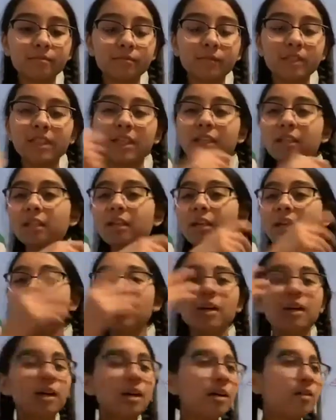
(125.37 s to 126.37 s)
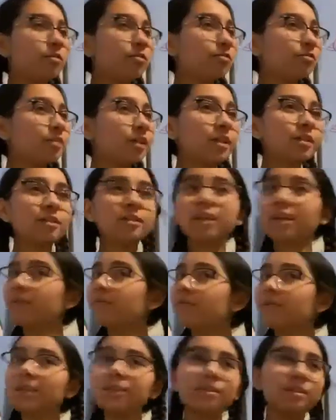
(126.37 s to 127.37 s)
Like I'll rush
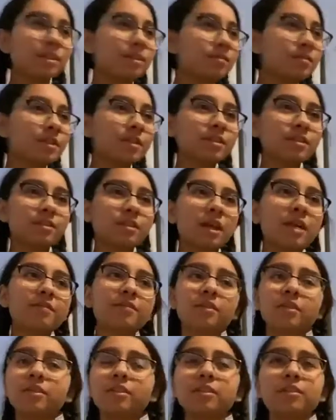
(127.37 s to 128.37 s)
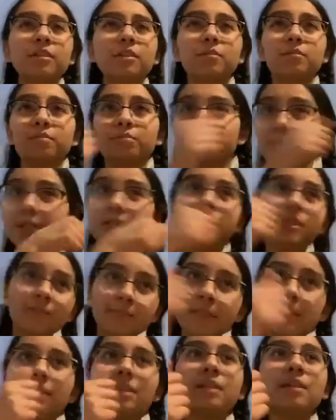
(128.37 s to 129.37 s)
after, you know, brushing
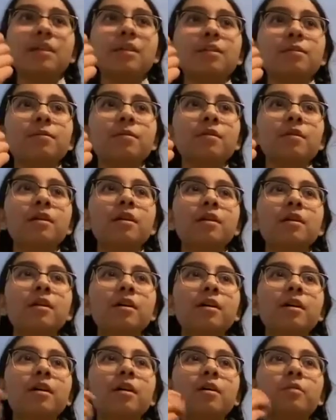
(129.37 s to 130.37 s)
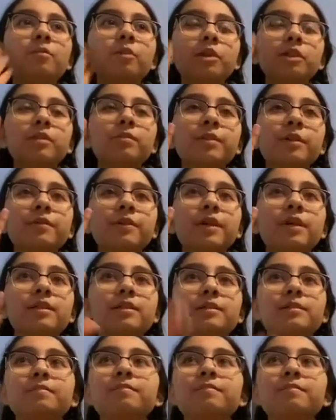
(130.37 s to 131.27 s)
my teeth, washing my face,